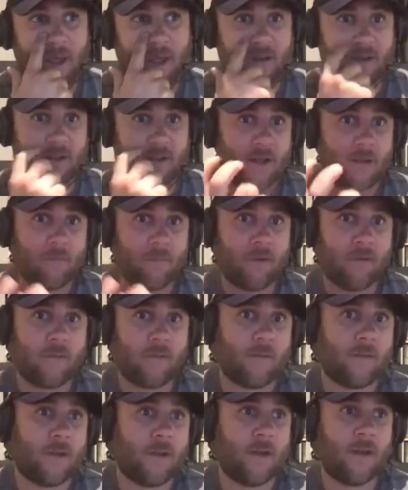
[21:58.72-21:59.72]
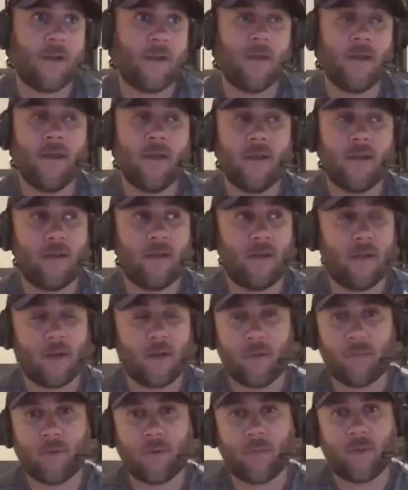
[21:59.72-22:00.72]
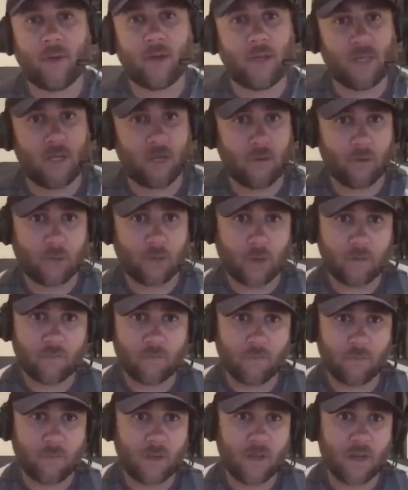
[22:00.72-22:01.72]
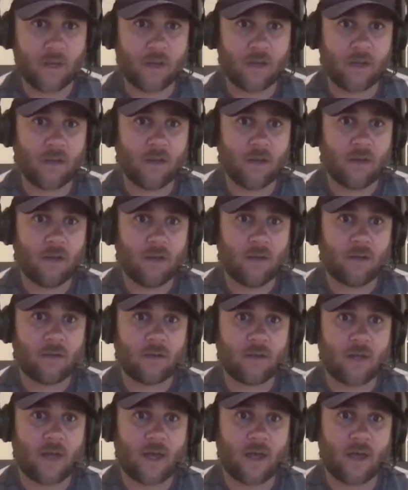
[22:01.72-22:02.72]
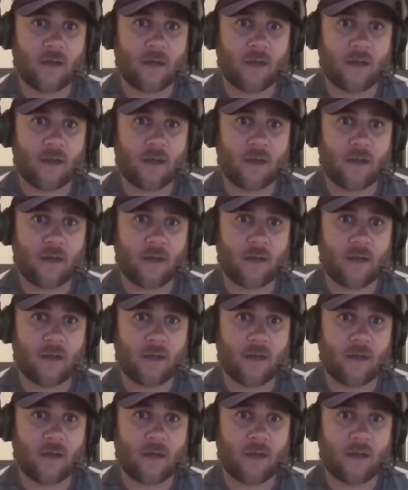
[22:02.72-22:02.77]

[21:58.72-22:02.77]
that epiphany, probably a year ago for me that